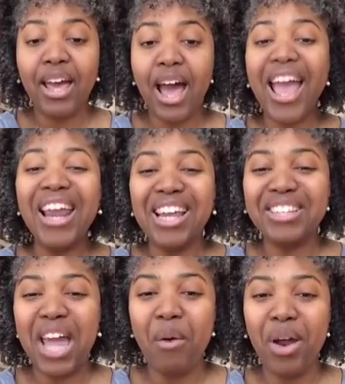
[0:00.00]
Hey,
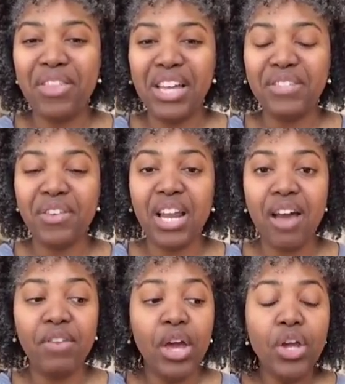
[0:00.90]
Leslie, how are you? Thanks for the
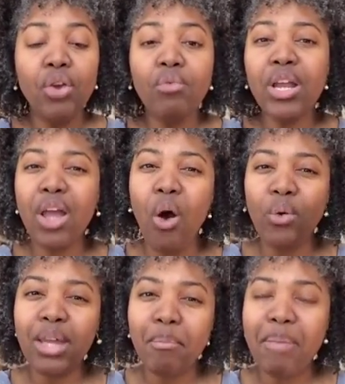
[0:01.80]
love. You're really
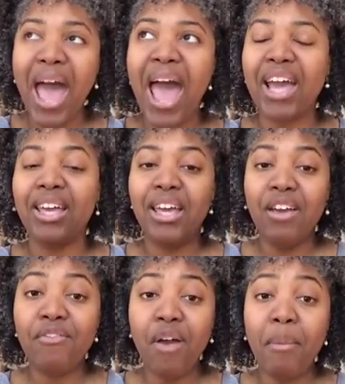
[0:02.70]
holding back
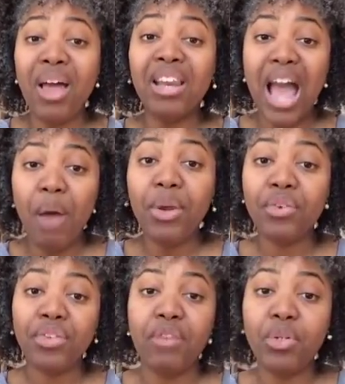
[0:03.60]
from allowing
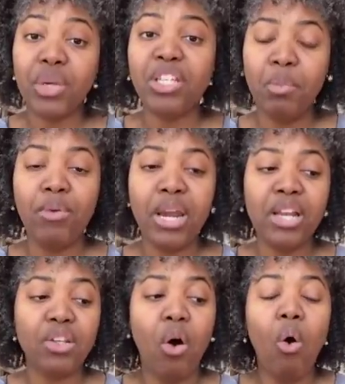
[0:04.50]
yourself to
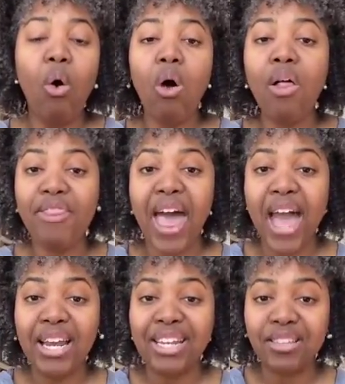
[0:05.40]
experience all
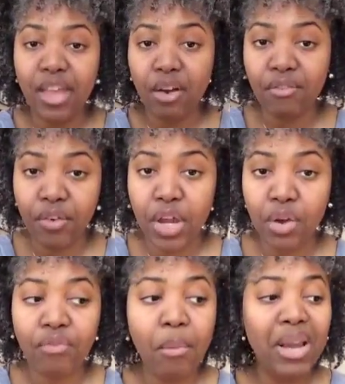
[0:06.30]
that is there for
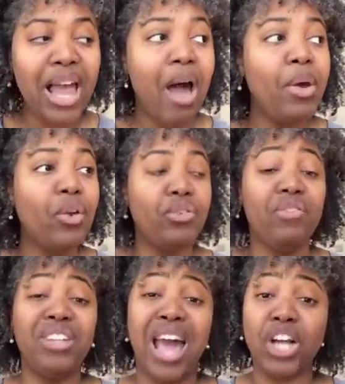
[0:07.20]
you, from allowing
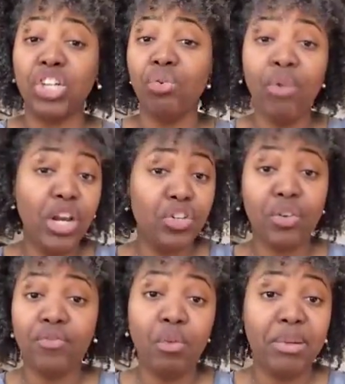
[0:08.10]
yourself to actually reach your
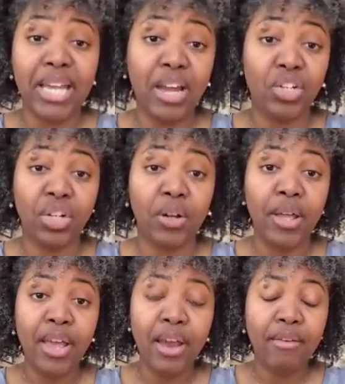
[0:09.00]
full potential,
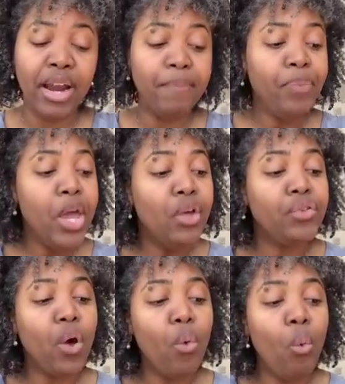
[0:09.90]
right?
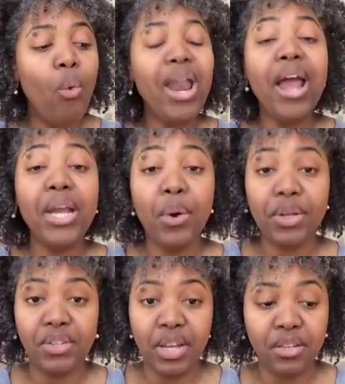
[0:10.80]
So what I
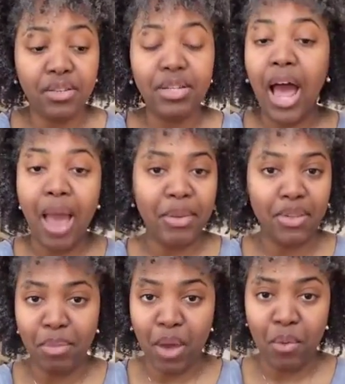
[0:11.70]
notice is time is
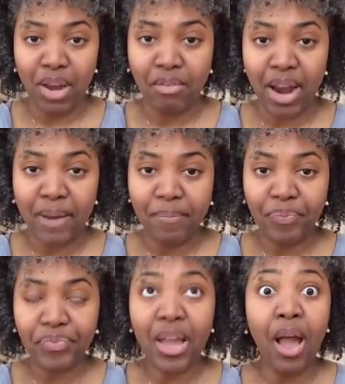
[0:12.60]
a big one, right?
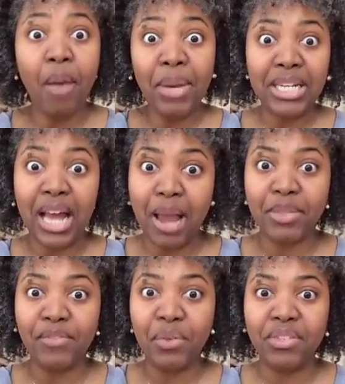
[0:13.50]
How many times
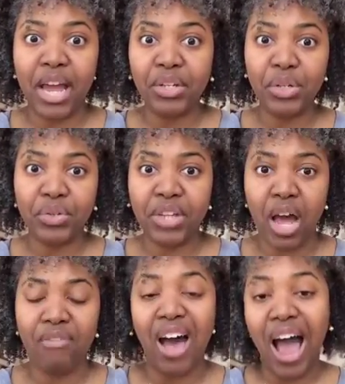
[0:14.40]
have you said to
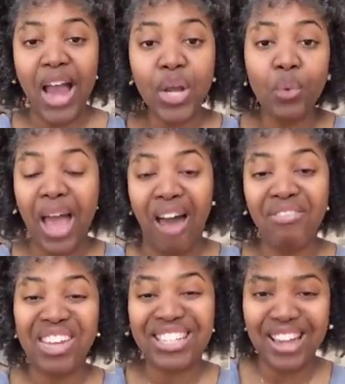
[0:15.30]
yourself, I don't
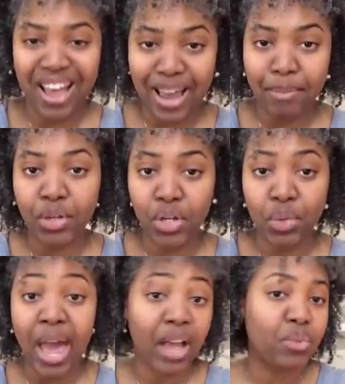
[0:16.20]
have the time to
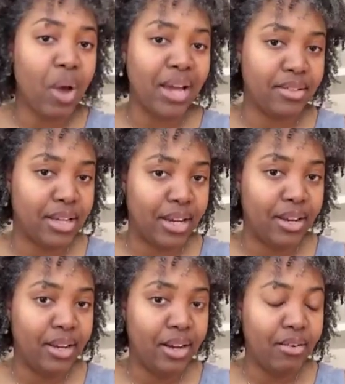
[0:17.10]
do X, Y, Z,
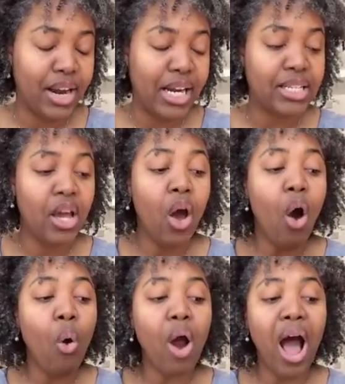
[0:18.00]
right?
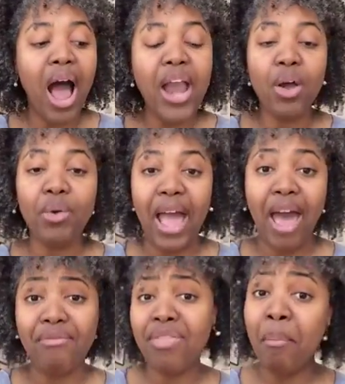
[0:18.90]
Or I don't
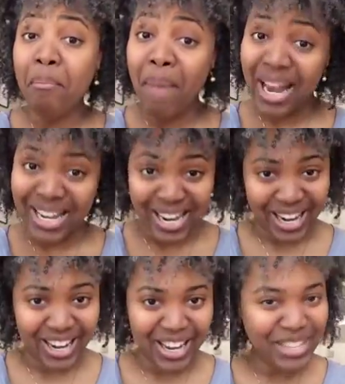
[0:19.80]
have the
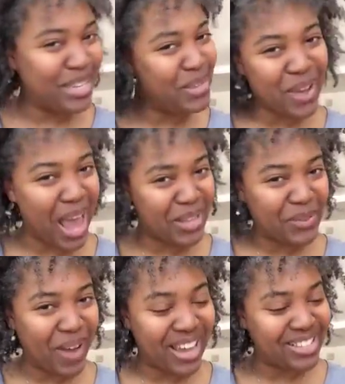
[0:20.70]
money to do X,
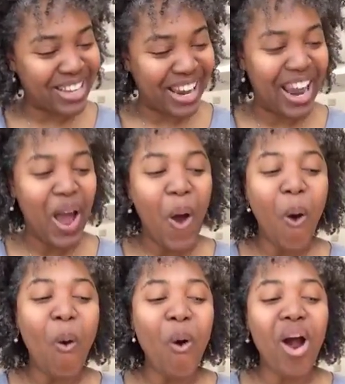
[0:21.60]
Y, Z.
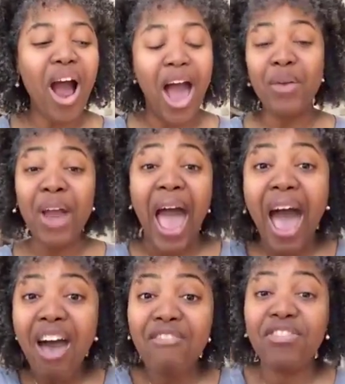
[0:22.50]
Or I don't
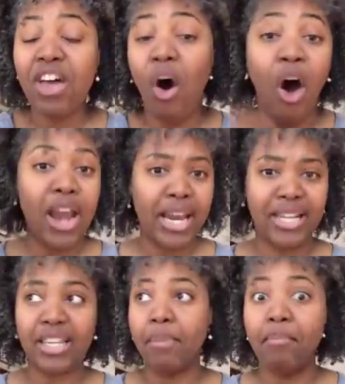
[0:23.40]
have the
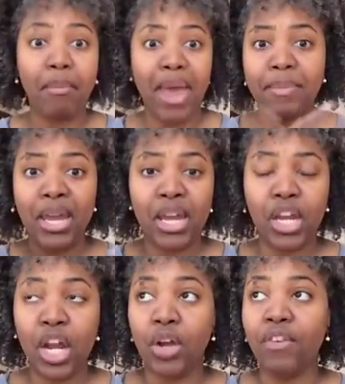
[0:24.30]
audience. Like maybe,
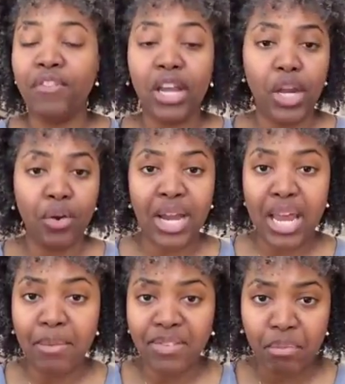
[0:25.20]
you feel like your
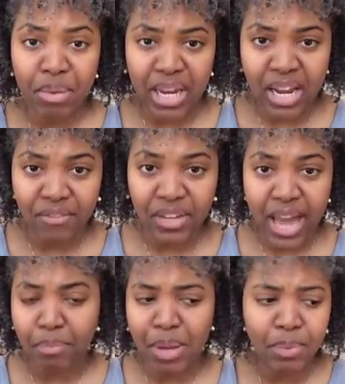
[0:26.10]
name isn't big enough
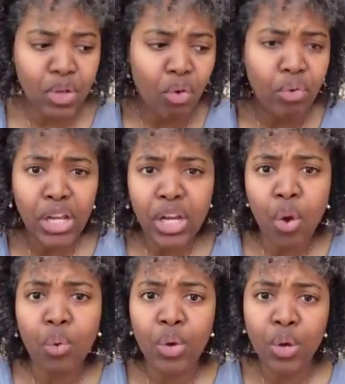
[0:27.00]
yet. People don't really
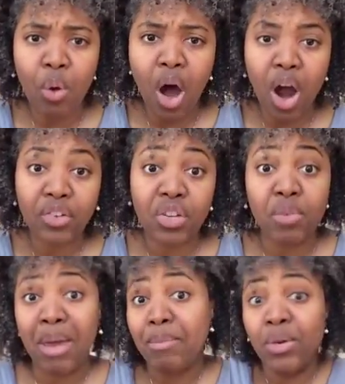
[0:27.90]
know who you are. So
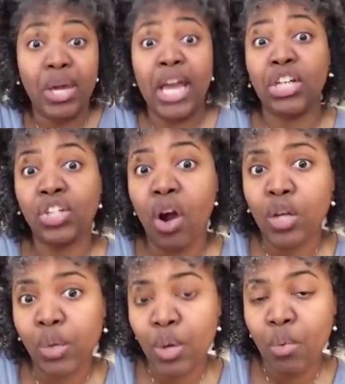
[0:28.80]
maybe you can't
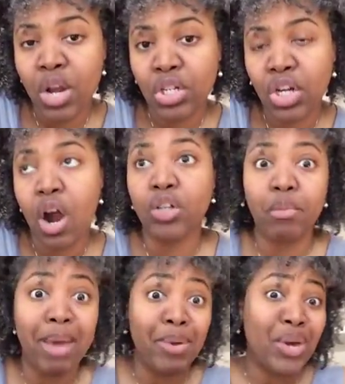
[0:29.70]
charge what you want to charge,
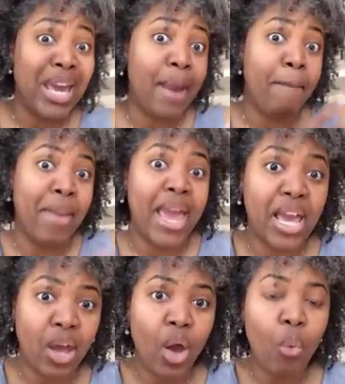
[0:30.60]
or maybe you can't
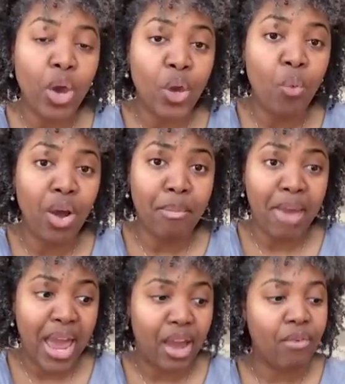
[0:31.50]
make what you want to
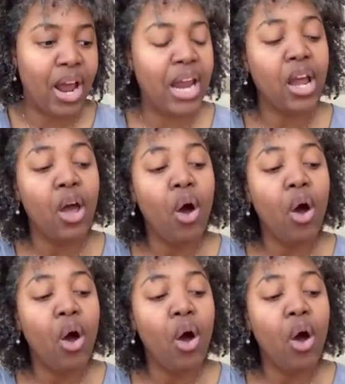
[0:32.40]
make, right?